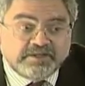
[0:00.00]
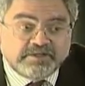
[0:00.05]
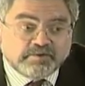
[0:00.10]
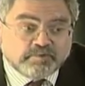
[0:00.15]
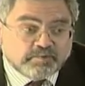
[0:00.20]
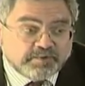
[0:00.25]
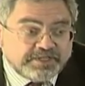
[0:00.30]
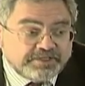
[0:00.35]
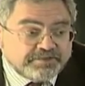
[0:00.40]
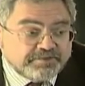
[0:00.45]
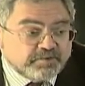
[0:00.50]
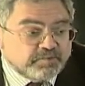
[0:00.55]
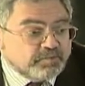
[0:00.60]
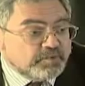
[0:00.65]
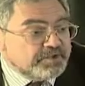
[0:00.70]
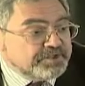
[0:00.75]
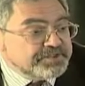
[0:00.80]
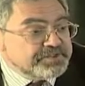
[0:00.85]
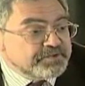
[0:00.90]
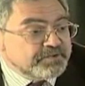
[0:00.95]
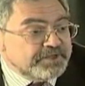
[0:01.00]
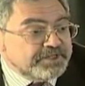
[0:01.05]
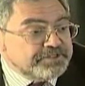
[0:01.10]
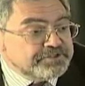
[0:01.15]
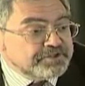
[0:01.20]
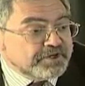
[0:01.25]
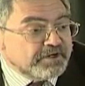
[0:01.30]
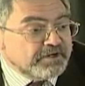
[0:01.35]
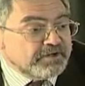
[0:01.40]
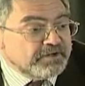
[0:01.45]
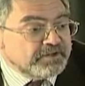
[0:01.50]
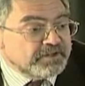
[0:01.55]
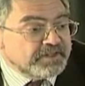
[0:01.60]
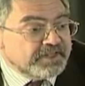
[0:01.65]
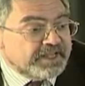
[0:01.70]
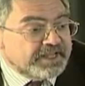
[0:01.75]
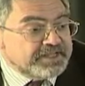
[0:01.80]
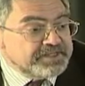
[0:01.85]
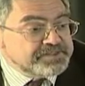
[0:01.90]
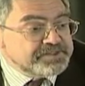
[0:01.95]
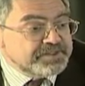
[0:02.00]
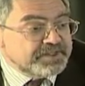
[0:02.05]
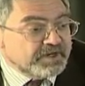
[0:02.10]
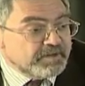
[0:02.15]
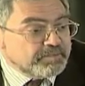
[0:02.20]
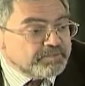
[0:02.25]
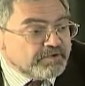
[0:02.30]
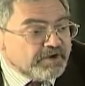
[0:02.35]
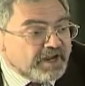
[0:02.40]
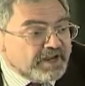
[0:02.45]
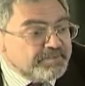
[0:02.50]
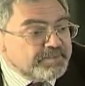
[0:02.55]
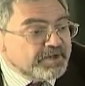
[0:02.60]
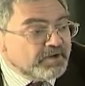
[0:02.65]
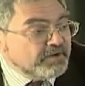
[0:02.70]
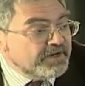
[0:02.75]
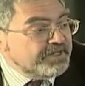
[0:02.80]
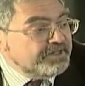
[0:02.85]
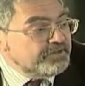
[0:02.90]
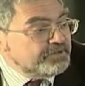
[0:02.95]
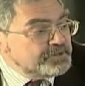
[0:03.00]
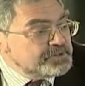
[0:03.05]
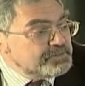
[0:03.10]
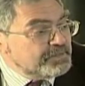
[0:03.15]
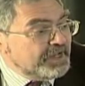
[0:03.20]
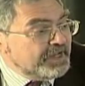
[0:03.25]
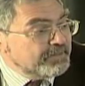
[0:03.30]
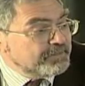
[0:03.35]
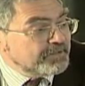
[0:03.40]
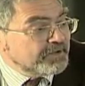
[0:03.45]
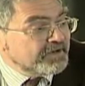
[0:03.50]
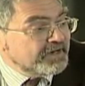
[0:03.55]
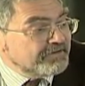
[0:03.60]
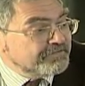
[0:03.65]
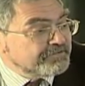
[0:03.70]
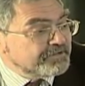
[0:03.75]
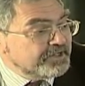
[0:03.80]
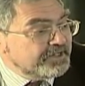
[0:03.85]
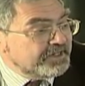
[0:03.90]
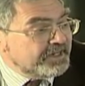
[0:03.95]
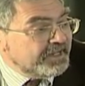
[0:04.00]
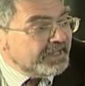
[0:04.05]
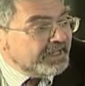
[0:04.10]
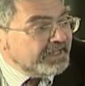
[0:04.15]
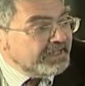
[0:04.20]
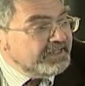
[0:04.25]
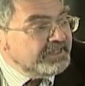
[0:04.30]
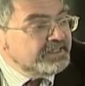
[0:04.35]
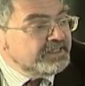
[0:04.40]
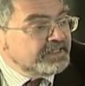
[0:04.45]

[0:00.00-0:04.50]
read the Wall Street Journal as their primary newspaper every day.